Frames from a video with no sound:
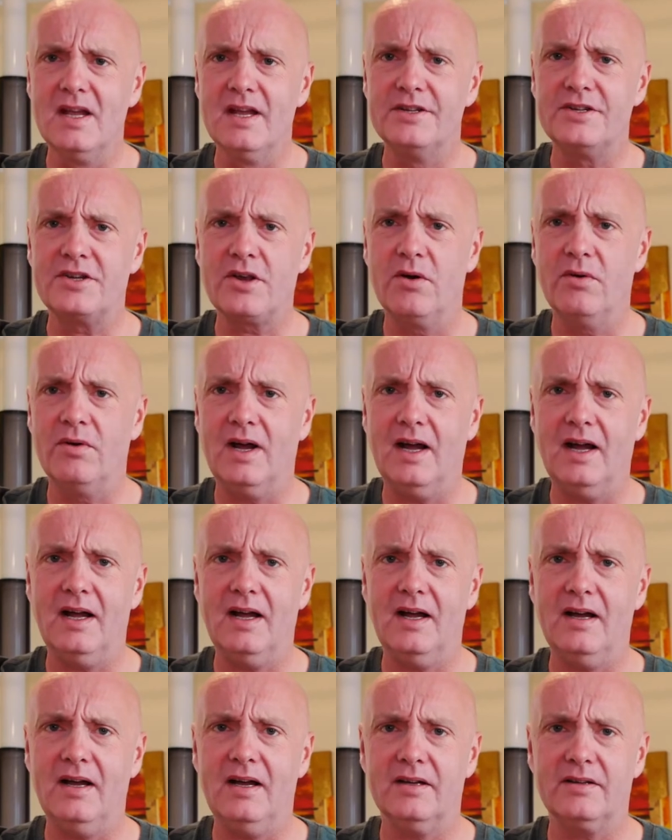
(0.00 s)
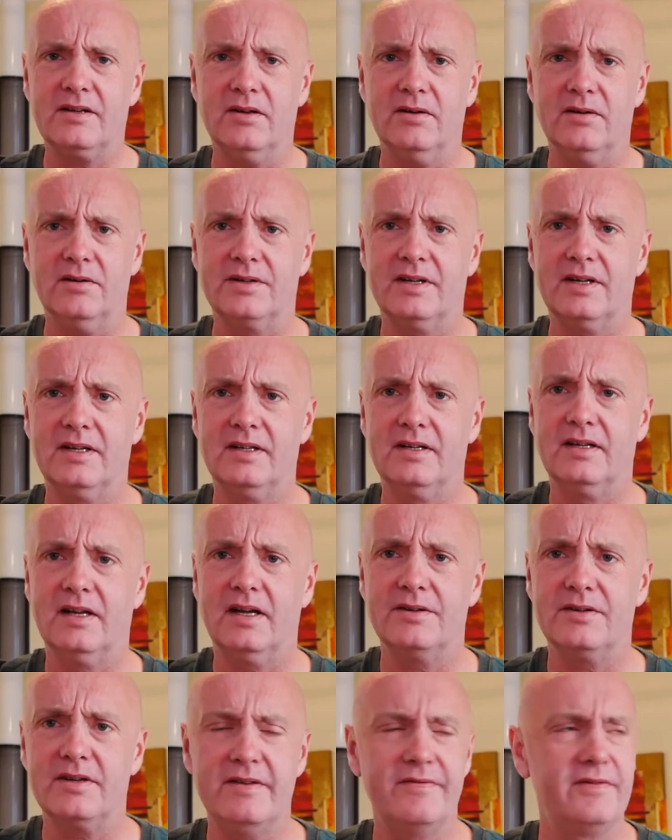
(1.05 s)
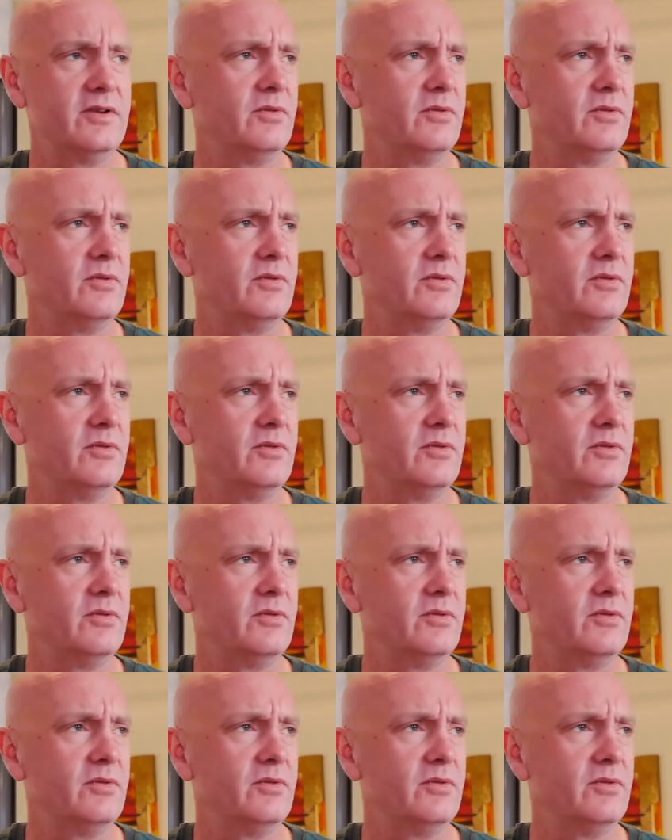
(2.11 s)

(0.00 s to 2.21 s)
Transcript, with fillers: so, uh, God, I don't even